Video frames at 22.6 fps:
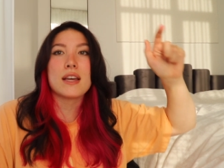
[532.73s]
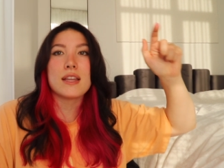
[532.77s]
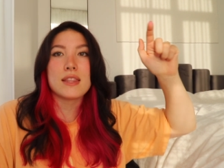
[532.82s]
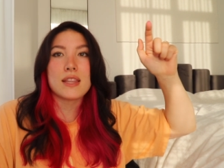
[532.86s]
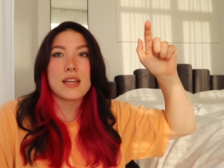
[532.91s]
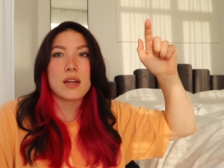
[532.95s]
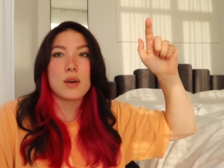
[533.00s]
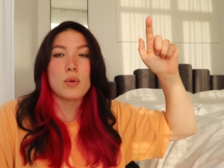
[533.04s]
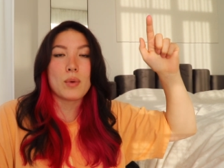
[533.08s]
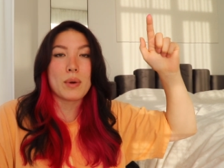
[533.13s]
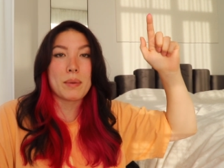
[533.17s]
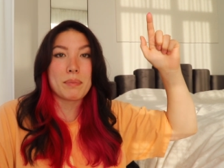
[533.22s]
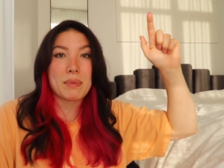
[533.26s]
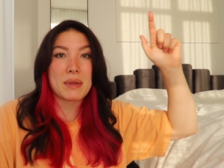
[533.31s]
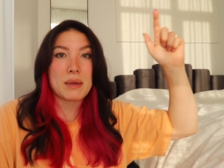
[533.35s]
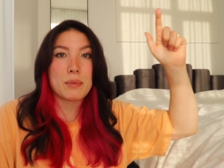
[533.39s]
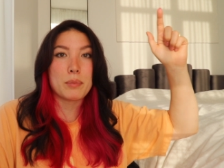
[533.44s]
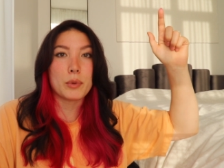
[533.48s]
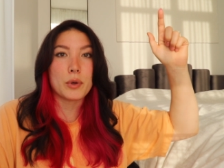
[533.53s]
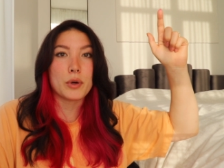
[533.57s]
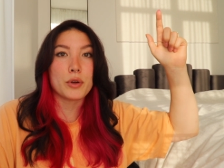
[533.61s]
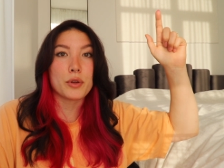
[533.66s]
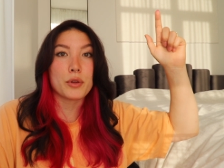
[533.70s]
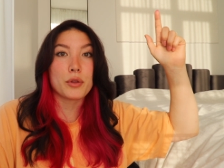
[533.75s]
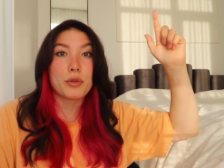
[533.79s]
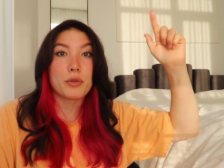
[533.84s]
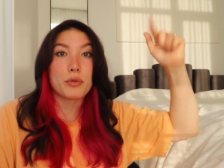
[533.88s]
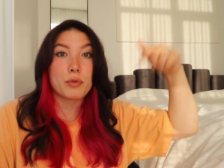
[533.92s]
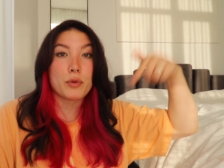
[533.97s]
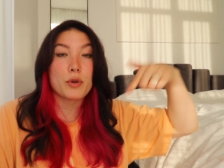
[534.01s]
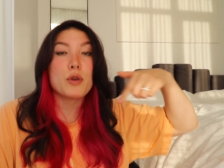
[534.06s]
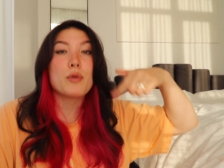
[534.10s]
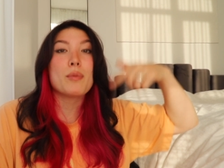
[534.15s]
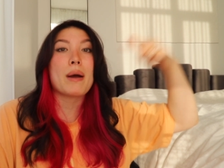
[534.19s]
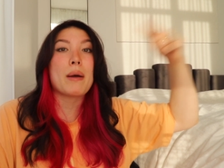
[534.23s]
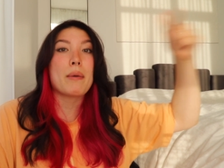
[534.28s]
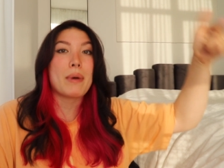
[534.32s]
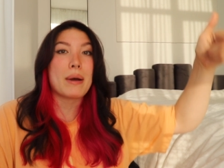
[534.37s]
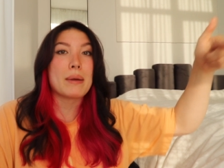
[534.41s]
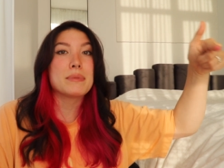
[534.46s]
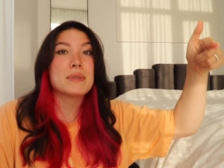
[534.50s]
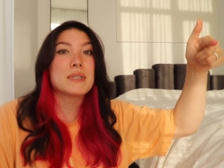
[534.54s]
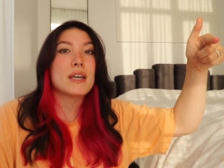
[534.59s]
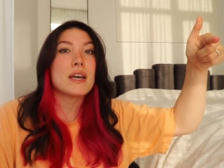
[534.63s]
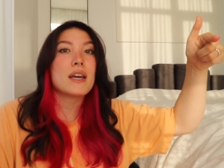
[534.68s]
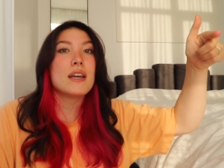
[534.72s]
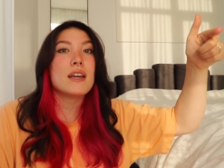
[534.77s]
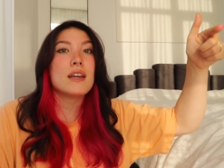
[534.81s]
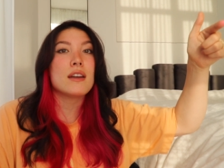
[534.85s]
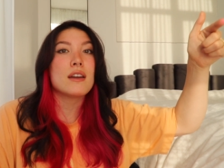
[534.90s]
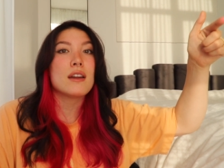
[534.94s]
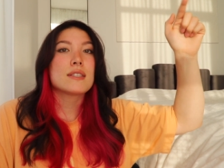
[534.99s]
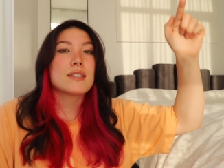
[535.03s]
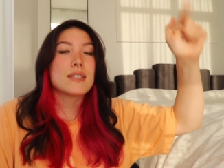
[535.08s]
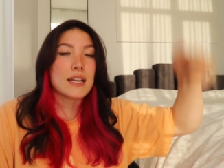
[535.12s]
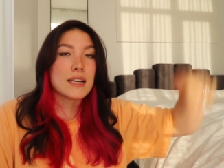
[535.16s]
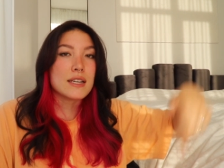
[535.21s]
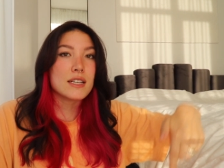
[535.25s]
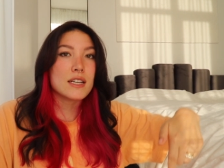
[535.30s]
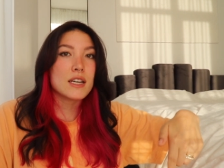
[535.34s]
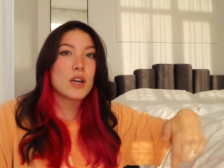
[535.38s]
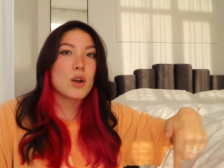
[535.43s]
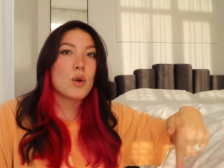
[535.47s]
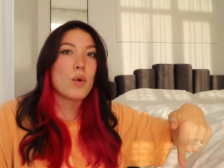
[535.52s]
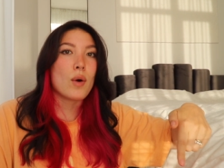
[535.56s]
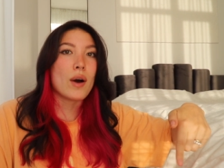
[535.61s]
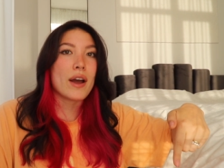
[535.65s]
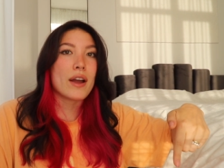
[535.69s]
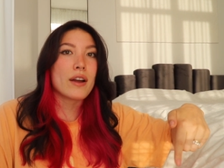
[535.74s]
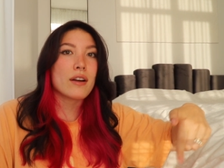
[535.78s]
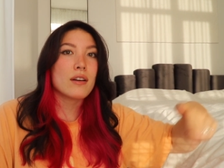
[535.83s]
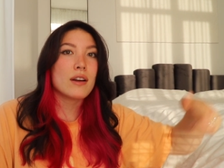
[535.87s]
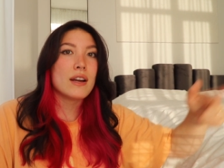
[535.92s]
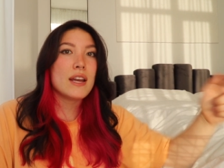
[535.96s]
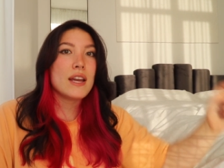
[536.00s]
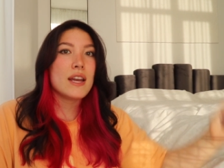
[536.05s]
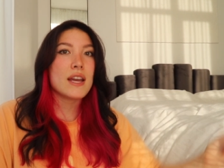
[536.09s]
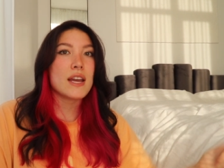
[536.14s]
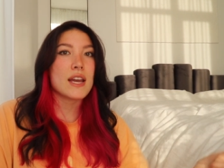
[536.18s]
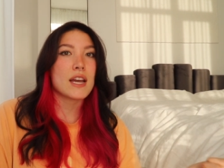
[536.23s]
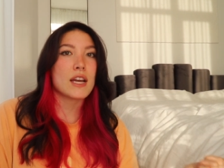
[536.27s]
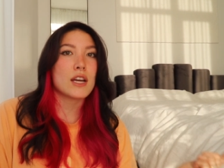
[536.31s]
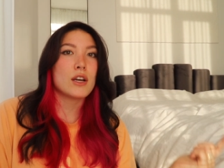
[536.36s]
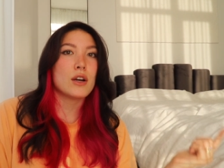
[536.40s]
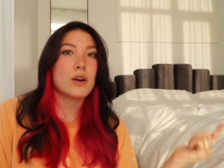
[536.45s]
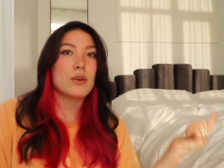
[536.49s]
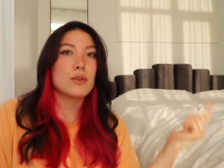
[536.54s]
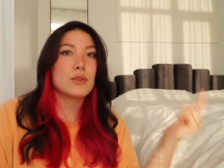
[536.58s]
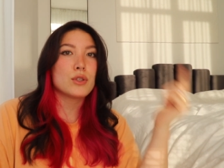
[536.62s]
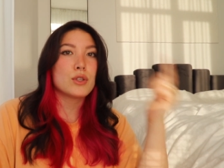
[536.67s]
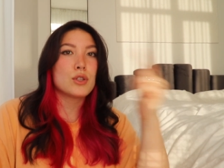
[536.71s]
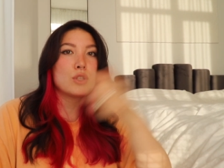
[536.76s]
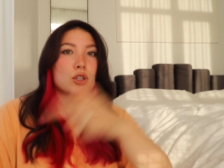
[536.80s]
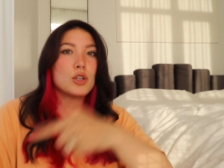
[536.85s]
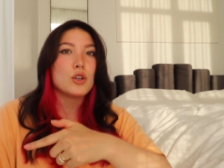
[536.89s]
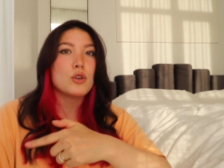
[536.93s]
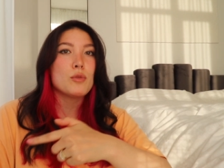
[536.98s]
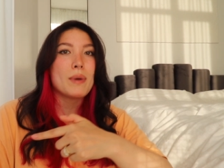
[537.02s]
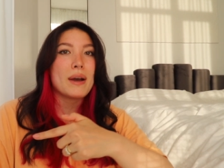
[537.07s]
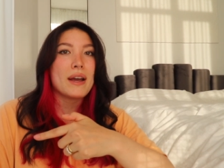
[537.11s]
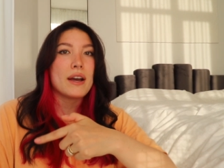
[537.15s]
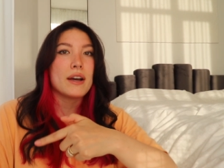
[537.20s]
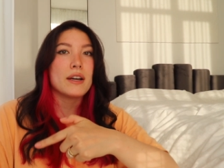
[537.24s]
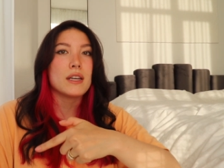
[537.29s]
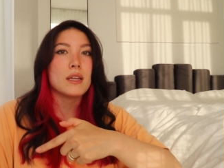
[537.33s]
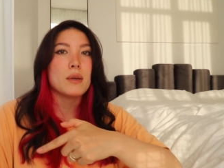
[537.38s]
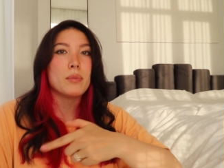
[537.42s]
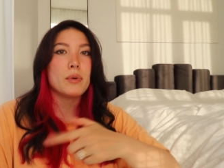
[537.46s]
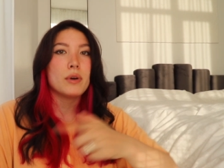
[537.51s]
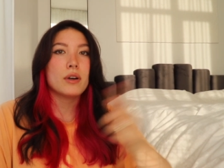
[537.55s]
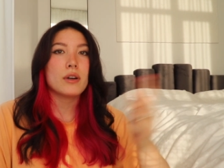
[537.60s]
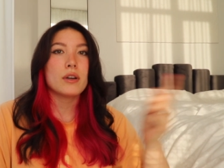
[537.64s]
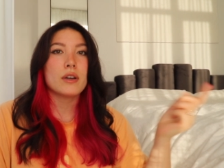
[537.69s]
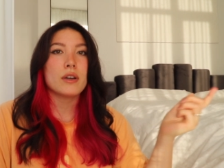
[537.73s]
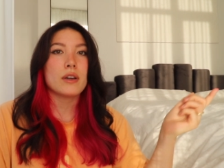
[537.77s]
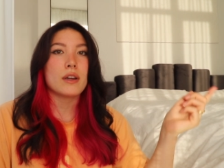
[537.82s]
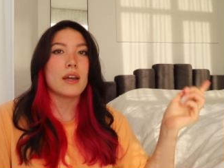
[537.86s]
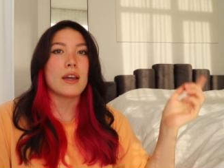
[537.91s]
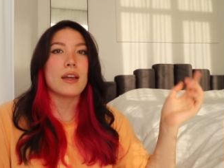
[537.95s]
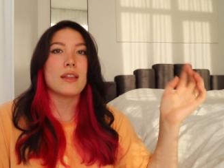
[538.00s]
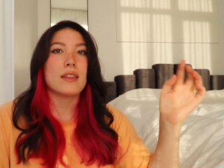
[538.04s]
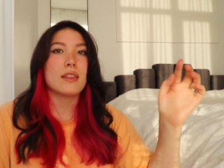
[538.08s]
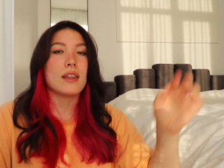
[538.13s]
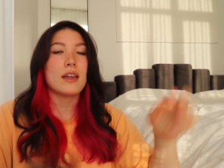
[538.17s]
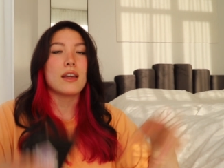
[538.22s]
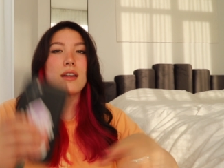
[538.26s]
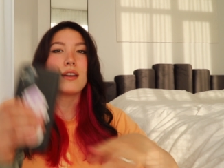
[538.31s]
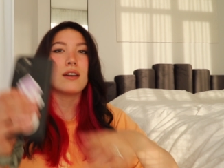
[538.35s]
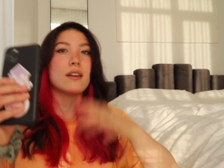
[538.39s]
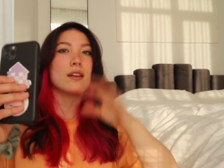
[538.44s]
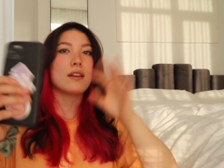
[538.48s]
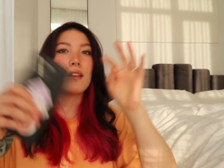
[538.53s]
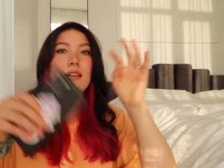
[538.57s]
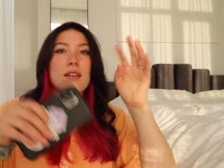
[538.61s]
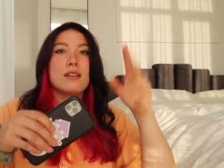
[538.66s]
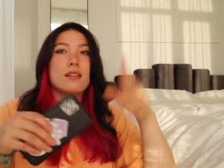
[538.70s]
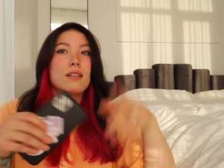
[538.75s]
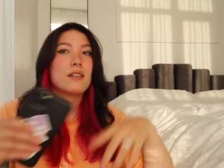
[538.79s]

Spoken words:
and then when people through my website send an inquiry, it goes to my HoneyBook, and then